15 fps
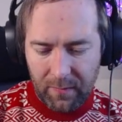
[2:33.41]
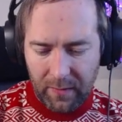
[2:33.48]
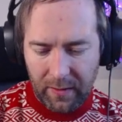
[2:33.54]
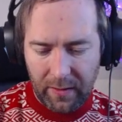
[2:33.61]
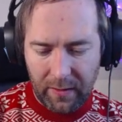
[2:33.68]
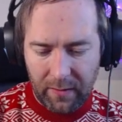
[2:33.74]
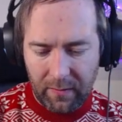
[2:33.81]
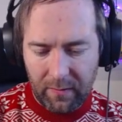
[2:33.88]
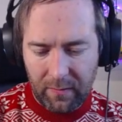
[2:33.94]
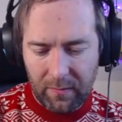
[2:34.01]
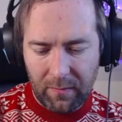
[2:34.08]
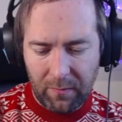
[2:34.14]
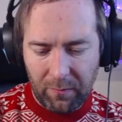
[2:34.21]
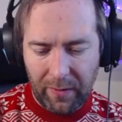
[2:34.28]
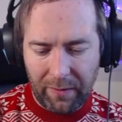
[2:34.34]
and
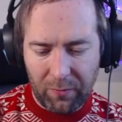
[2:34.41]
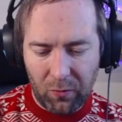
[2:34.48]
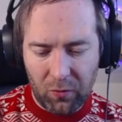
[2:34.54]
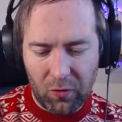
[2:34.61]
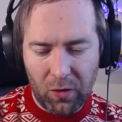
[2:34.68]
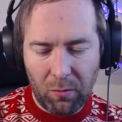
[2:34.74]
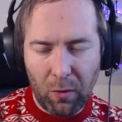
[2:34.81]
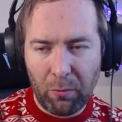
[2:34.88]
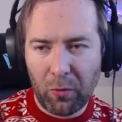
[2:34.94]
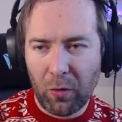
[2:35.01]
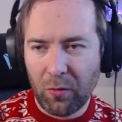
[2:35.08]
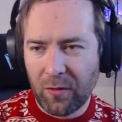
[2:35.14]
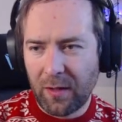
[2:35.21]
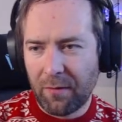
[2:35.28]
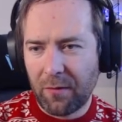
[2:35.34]
we have to sum up
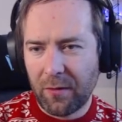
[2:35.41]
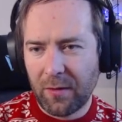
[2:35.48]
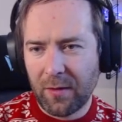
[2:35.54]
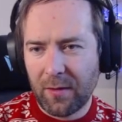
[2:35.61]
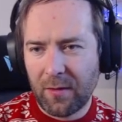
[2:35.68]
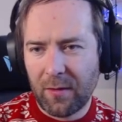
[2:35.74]
those differences.